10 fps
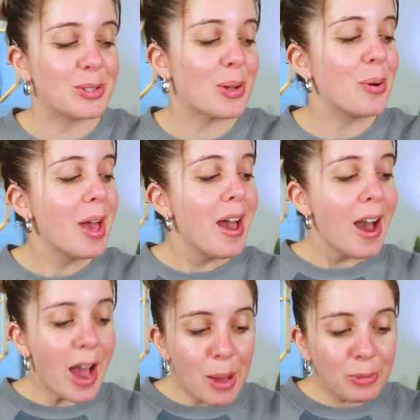So
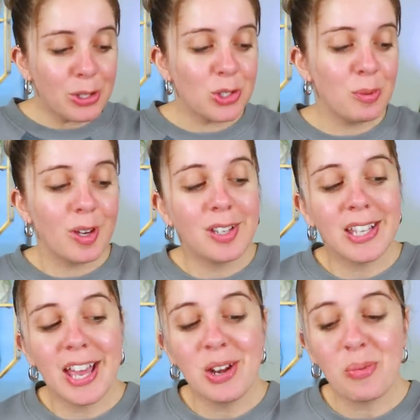I'm gonna zoom you guys
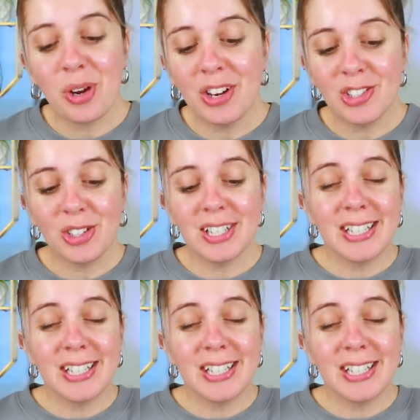in and we're gonna start to